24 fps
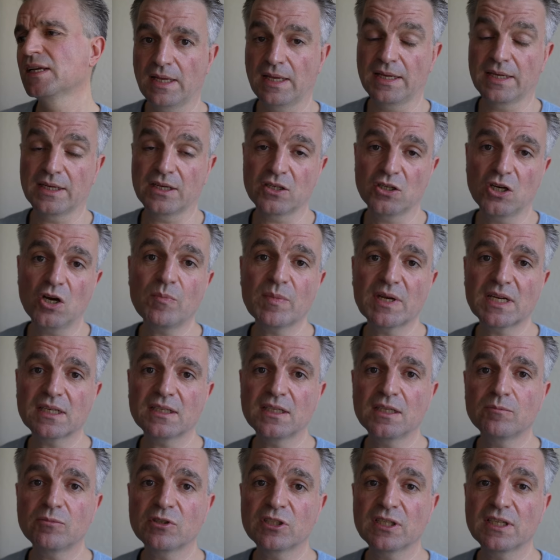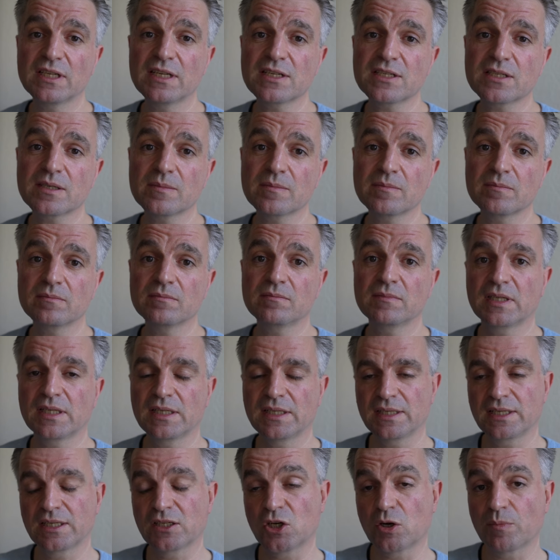economic liberalism,
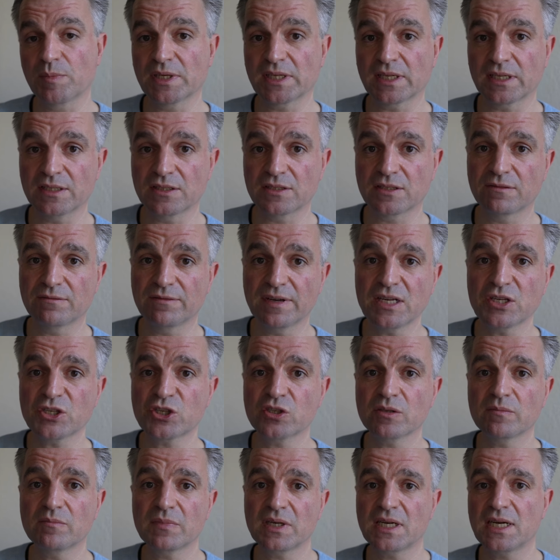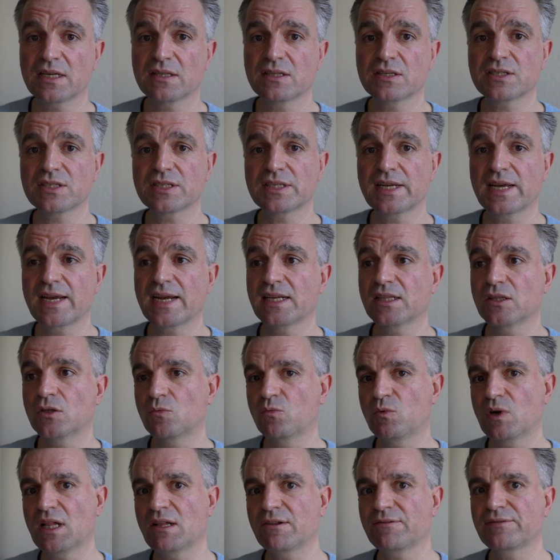economic intervention by the state, the
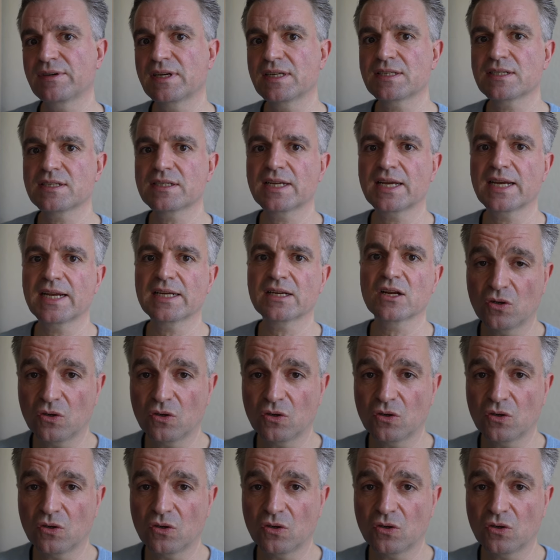welfare state,